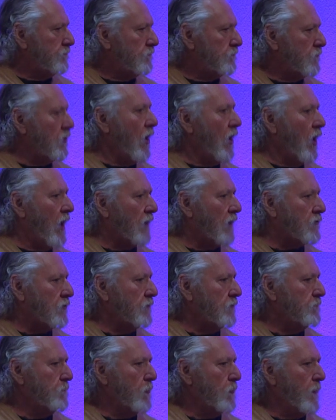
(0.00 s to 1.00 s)
da'at.
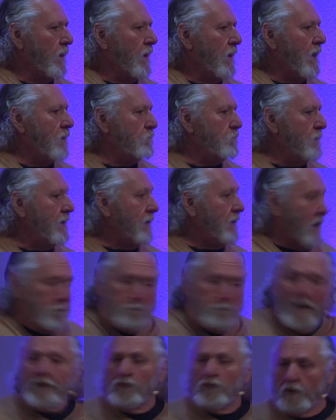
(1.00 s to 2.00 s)
It mean, and
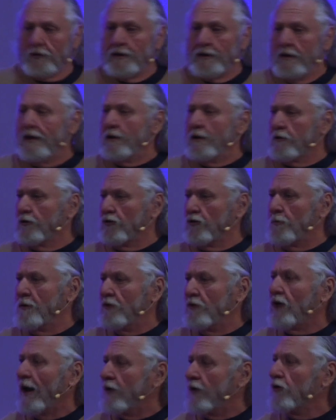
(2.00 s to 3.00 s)
basically in English, it
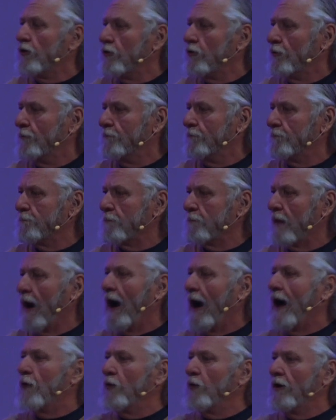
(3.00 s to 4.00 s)
means I do,
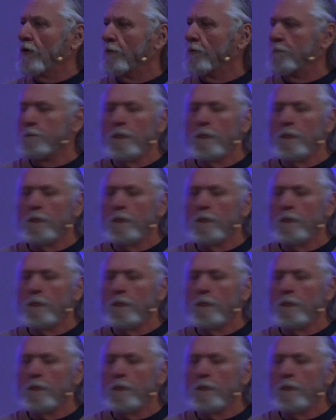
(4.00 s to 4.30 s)
I will.